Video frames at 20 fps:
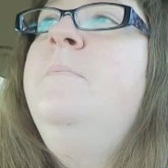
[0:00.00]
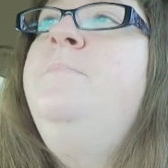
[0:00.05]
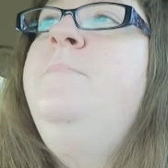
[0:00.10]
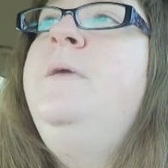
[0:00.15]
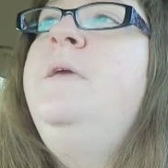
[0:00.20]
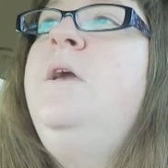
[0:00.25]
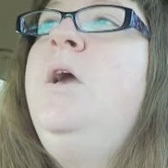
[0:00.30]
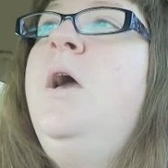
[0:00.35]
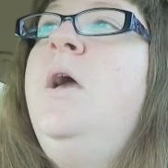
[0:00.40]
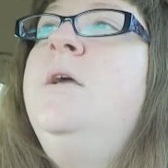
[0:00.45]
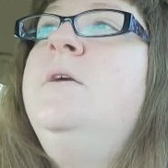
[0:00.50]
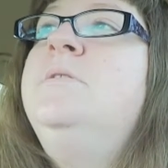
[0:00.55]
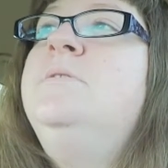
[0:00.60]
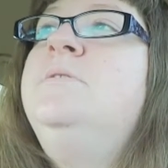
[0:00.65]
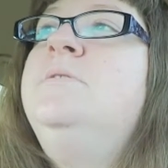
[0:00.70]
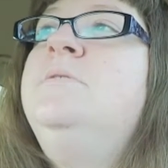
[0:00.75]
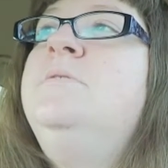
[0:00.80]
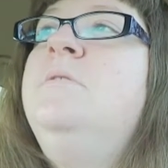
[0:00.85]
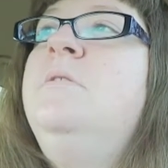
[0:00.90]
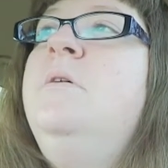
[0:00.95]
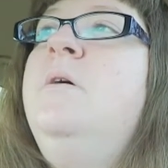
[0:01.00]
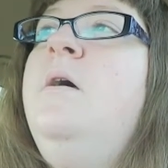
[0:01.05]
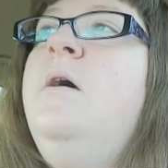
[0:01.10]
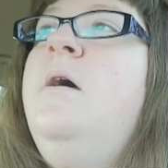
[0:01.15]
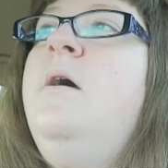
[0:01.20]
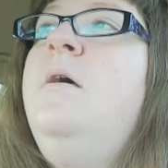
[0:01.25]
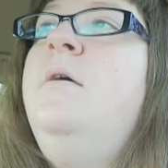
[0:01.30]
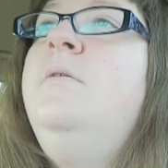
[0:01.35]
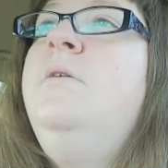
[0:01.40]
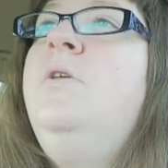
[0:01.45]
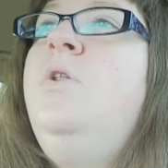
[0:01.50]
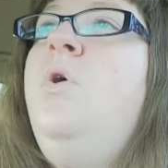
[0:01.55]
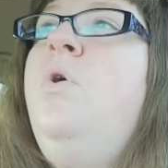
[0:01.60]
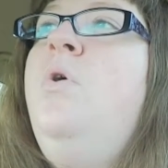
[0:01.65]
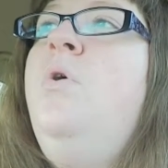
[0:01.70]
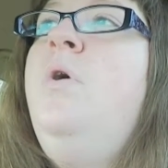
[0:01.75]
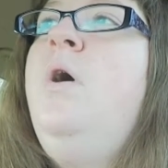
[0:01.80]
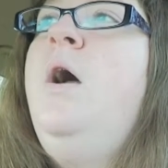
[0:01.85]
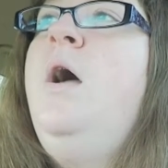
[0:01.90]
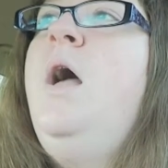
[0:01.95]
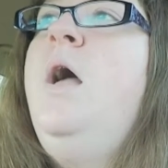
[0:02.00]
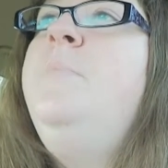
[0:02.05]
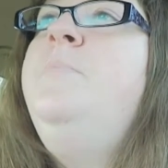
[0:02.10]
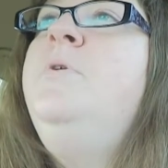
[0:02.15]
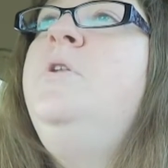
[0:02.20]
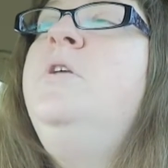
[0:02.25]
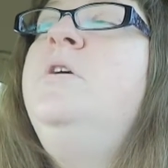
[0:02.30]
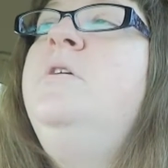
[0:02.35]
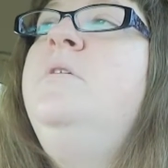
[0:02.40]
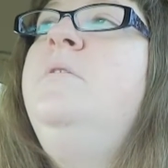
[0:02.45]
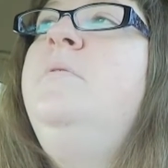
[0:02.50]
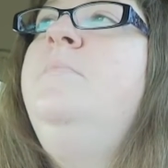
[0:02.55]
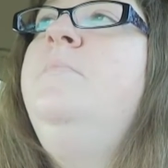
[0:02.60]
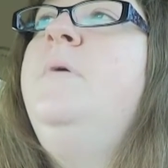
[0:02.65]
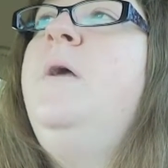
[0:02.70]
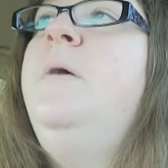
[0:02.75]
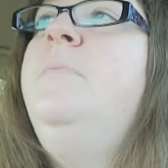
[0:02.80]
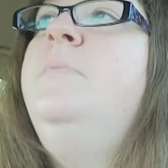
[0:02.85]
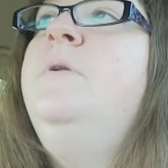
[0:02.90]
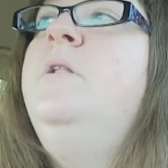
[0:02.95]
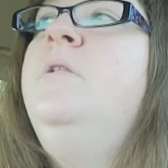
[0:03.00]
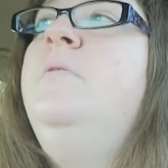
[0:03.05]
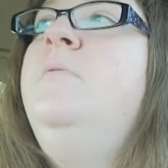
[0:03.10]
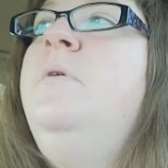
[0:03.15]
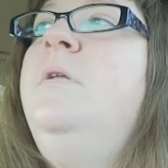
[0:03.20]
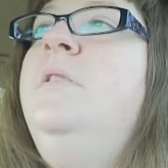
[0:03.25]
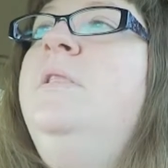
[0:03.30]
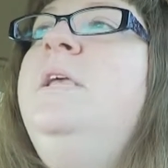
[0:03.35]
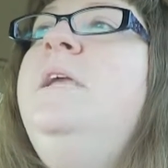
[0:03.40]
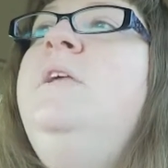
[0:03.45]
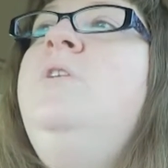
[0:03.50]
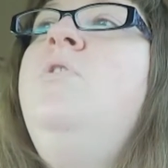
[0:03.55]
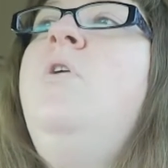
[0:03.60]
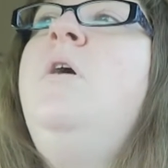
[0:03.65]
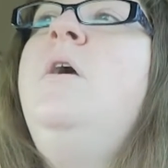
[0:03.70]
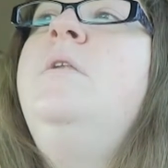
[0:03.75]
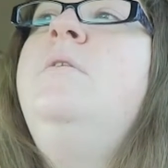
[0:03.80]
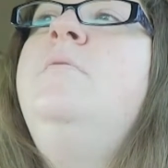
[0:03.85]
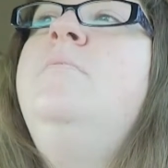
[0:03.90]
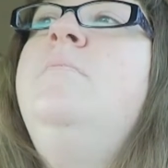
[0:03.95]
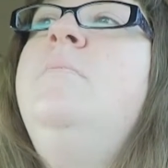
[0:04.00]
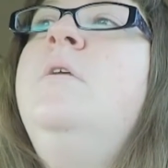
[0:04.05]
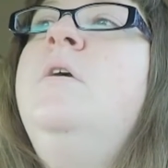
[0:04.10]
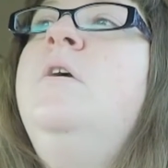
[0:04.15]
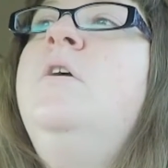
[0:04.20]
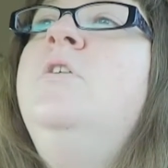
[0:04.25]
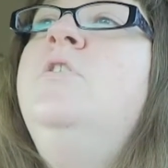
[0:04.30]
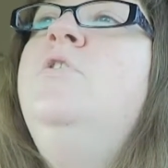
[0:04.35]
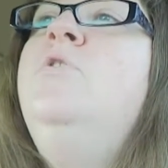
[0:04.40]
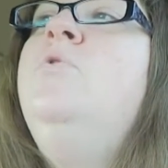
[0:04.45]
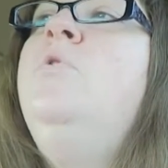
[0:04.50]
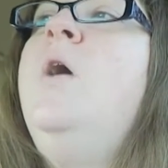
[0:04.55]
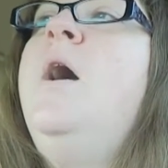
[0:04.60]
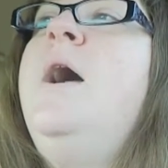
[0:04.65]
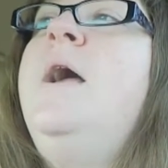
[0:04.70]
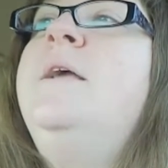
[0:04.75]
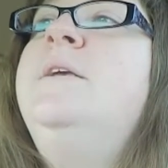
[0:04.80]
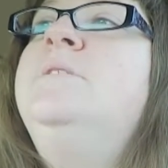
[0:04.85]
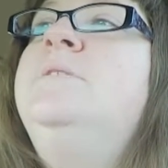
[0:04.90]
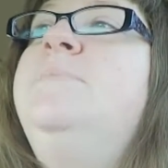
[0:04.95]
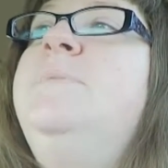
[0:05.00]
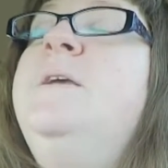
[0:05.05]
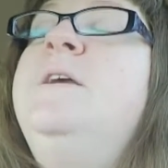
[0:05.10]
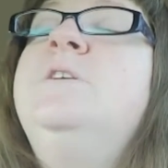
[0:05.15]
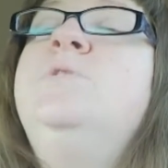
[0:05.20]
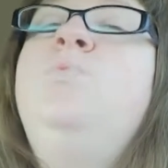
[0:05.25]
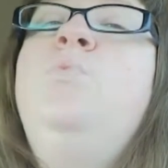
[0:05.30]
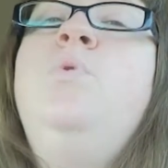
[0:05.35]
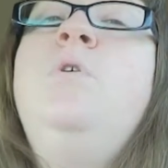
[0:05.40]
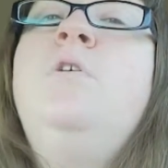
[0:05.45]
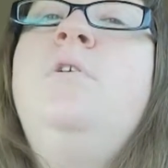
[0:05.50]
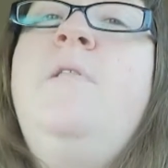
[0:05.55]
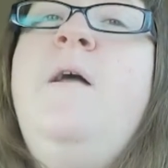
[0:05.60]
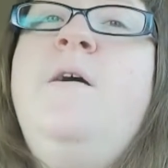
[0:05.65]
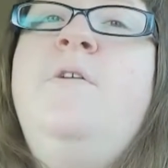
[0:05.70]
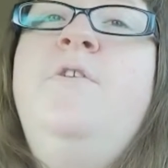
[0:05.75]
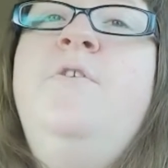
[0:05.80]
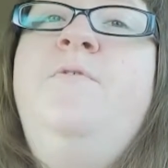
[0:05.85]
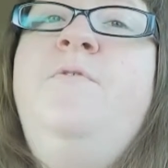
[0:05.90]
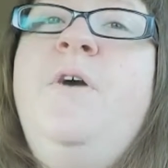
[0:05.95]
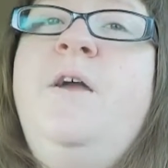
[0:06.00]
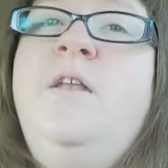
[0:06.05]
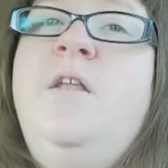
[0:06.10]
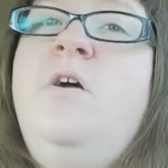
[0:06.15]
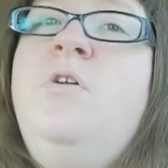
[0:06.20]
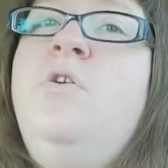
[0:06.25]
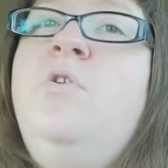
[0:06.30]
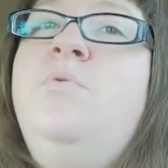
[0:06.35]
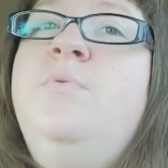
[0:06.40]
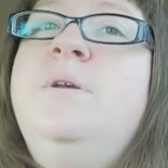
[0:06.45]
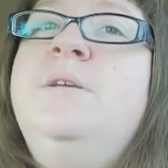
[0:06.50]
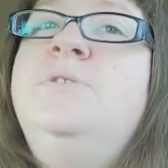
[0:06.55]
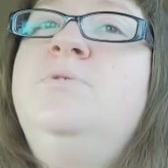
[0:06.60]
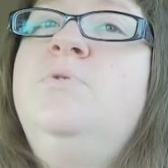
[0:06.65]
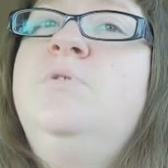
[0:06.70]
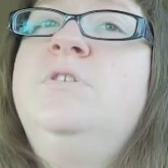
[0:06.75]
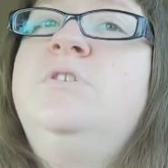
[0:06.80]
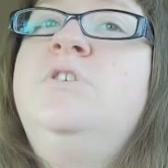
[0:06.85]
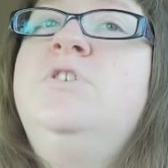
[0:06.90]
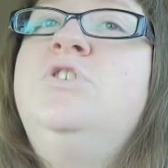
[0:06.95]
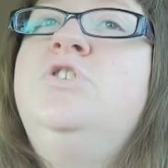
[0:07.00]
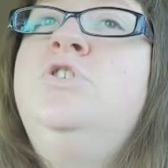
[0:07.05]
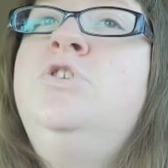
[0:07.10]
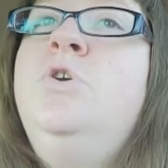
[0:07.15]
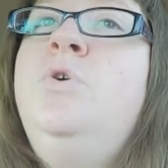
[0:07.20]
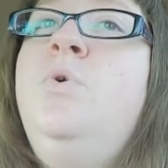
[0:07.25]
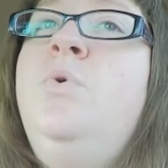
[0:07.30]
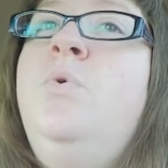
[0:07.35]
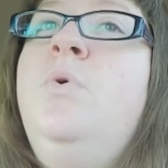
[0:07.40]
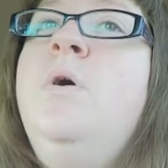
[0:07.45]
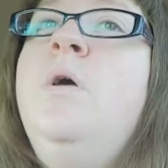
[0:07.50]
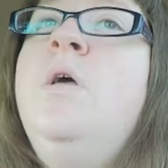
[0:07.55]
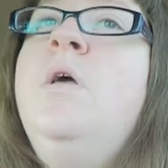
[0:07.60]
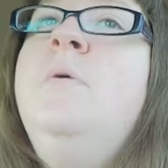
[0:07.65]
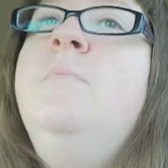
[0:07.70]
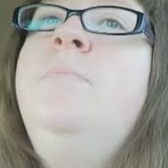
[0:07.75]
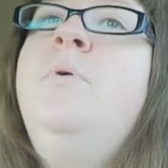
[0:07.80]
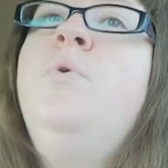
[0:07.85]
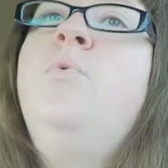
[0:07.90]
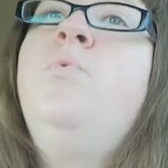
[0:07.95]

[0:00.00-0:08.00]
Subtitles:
because, you know, I'm gonna lean on you guys, because we're allowed to find out our resources too. But